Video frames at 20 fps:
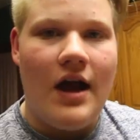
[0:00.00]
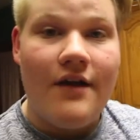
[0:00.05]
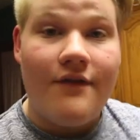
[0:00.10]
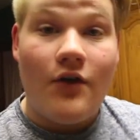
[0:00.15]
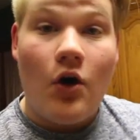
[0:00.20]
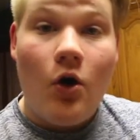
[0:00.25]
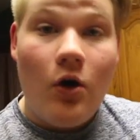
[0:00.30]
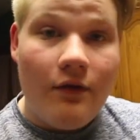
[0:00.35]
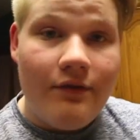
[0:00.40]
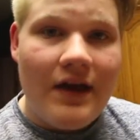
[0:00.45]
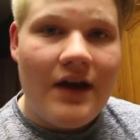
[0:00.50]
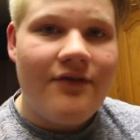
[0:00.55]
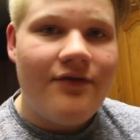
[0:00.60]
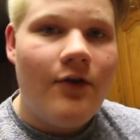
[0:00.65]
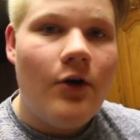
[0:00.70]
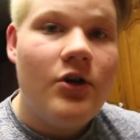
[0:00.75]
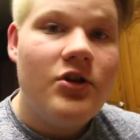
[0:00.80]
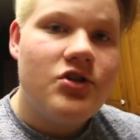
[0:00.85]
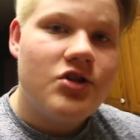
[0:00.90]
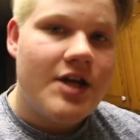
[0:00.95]
I have all of that
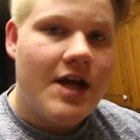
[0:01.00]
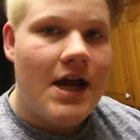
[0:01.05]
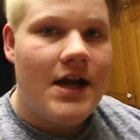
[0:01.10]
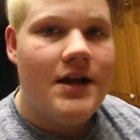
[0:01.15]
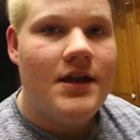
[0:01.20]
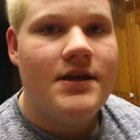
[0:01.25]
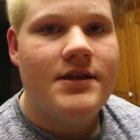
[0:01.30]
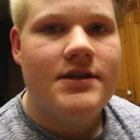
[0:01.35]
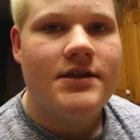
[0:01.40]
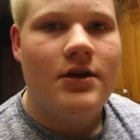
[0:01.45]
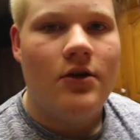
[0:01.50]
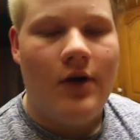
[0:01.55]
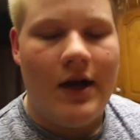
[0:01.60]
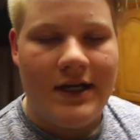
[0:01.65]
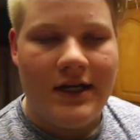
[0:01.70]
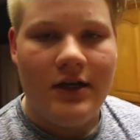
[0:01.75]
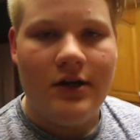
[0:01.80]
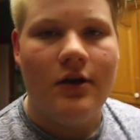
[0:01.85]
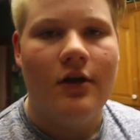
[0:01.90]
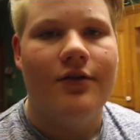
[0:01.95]
footage to edit, so I
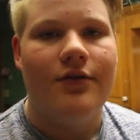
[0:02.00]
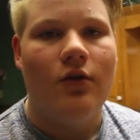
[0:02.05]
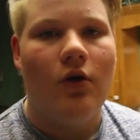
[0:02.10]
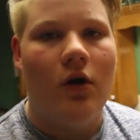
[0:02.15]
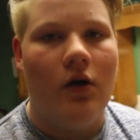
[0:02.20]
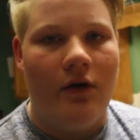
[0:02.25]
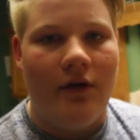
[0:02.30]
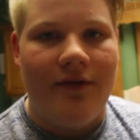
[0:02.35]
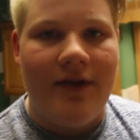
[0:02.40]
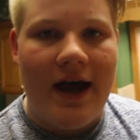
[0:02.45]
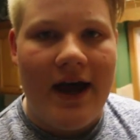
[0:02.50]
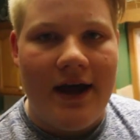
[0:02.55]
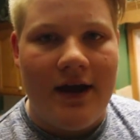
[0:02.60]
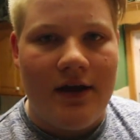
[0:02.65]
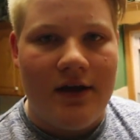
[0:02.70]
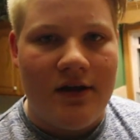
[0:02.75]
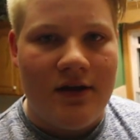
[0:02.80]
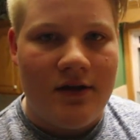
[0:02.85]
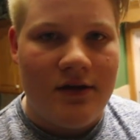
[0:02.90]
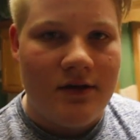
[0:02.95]
need to go through all of
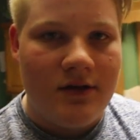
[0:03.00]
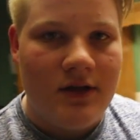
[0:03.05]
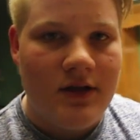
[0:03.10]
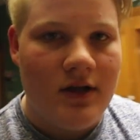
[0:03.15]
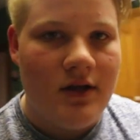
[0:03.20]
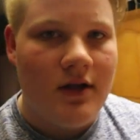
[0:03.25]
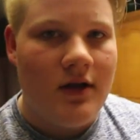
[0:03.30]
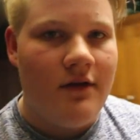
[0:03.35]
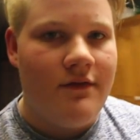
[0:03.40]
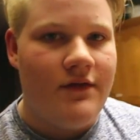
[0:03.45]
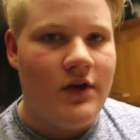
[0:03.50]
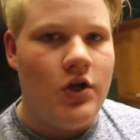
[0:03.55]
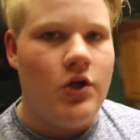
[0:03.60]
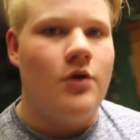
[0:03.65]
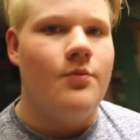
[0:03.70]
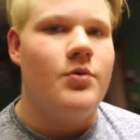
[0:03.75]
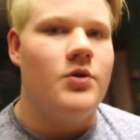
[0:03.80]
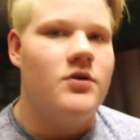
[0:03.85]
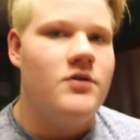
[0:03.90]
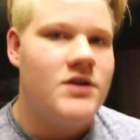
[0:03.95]
that and get a
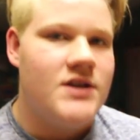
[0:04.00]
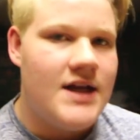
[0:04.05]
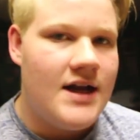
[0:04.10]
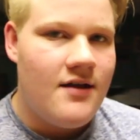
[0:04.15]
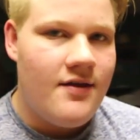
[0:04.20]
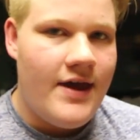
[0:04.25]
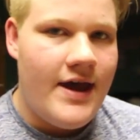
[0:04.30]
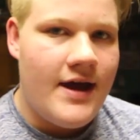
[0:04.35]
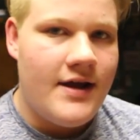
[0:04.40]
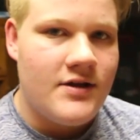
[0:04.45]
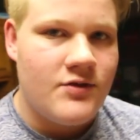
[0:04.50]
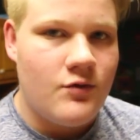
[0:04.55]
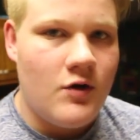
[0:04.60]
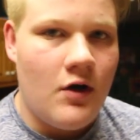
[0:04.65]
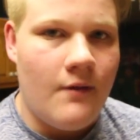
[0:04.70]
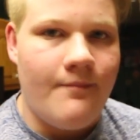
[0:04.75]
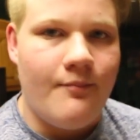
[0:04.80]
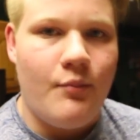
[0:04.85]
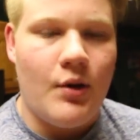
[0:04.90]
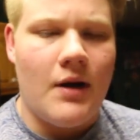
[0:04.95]
video produced out of that as
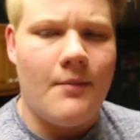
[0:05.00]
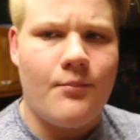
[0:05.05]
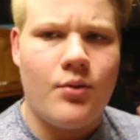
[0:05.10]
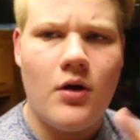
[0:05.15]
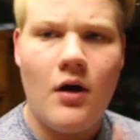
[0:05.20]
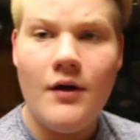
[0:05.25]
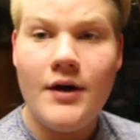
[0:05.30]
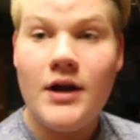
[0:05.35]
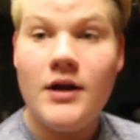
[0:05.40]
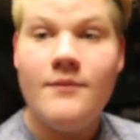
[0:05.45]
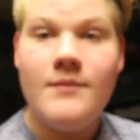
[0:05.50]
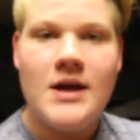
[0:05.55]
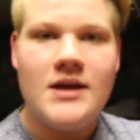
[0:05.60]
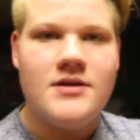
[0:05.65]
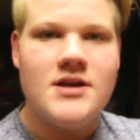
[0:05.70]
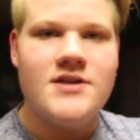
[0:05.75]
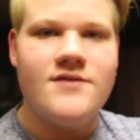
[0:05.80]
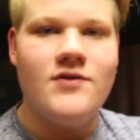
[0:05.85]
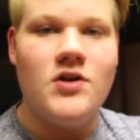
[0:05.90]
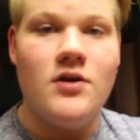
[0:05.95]
well. But I'm probably gonna make
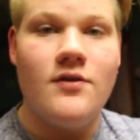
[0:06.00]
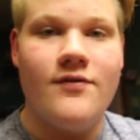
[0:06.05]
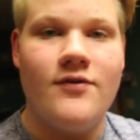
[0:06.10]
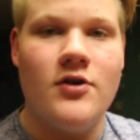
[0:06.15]
this video